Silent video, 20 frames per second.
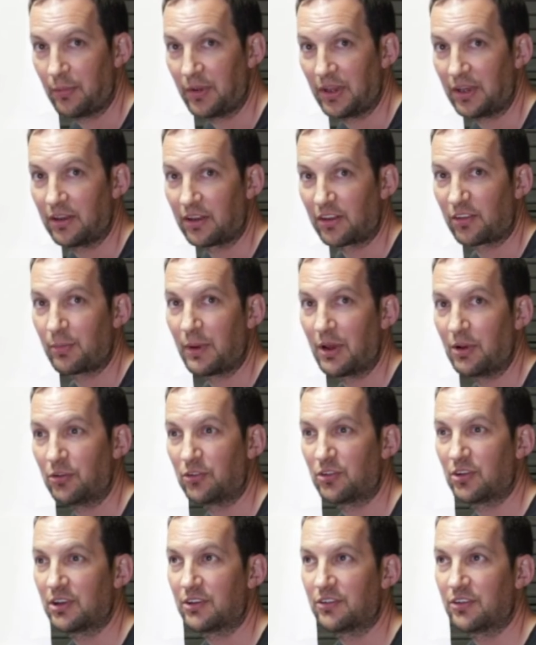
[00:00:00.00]
I mean,
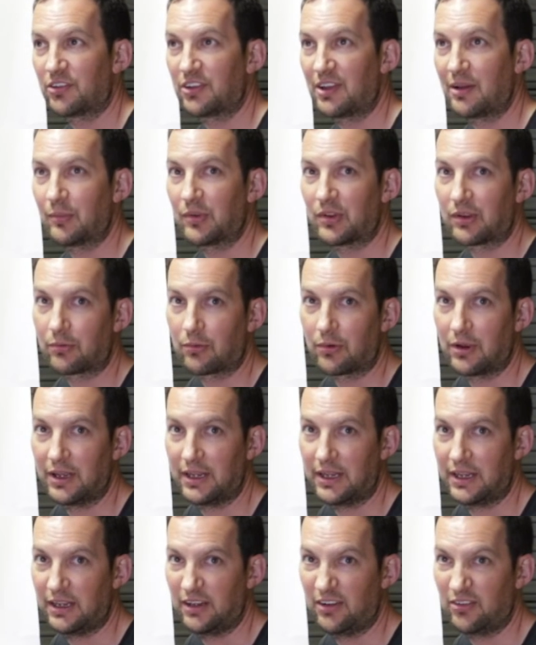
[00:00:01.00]
exposure to some
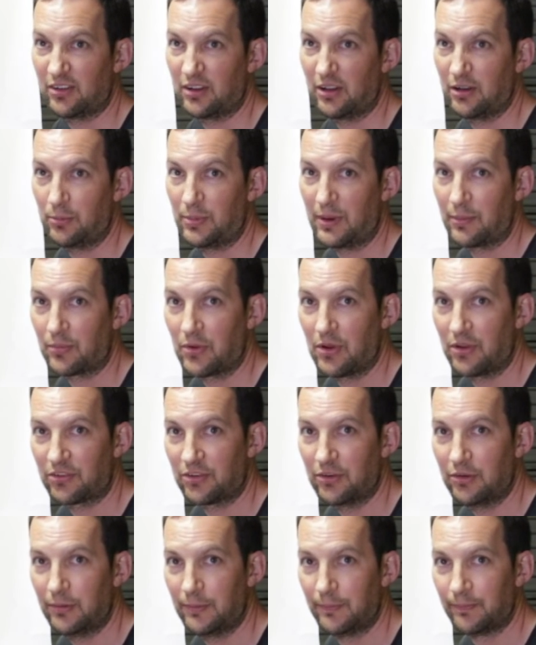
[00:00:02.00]
degree is a little bit
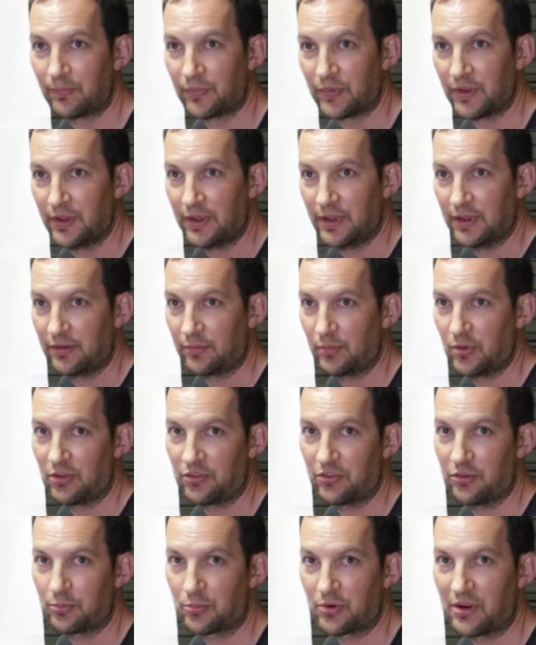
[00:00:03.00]
personal. It's
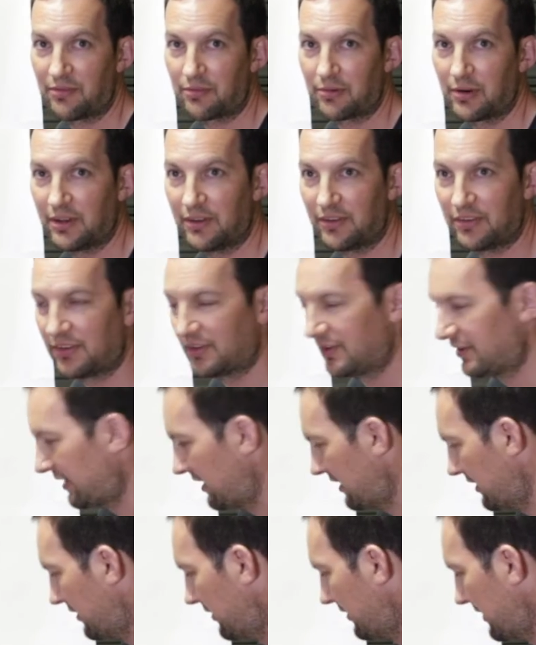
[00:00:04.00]
personal preference,
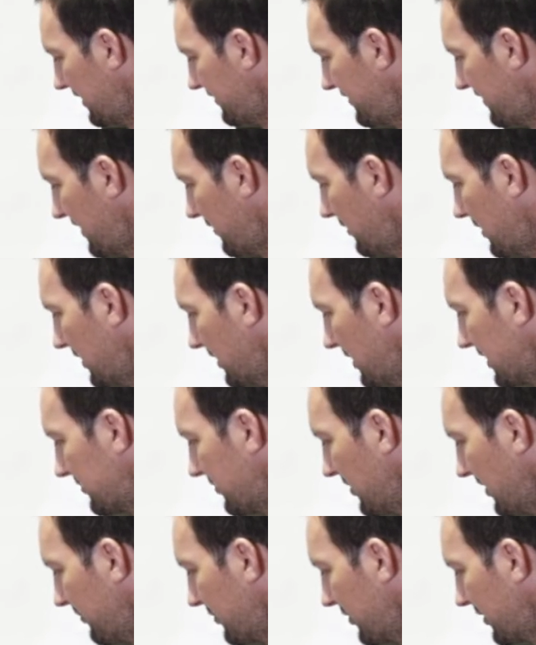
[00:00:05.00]
so that's how I like
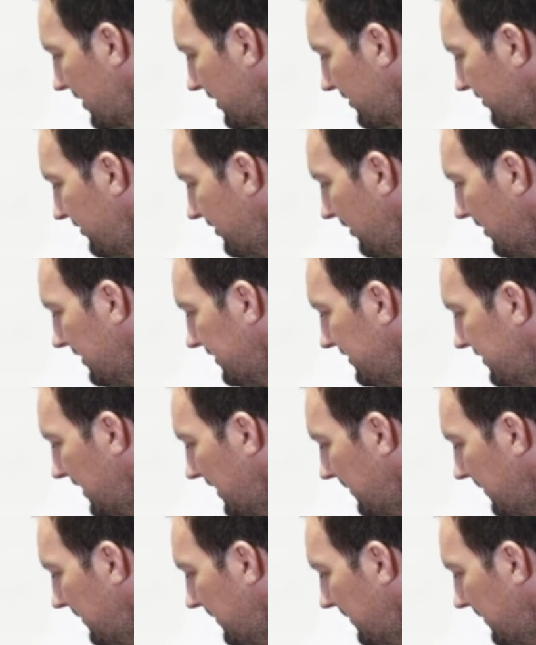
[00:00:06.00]
my product shot.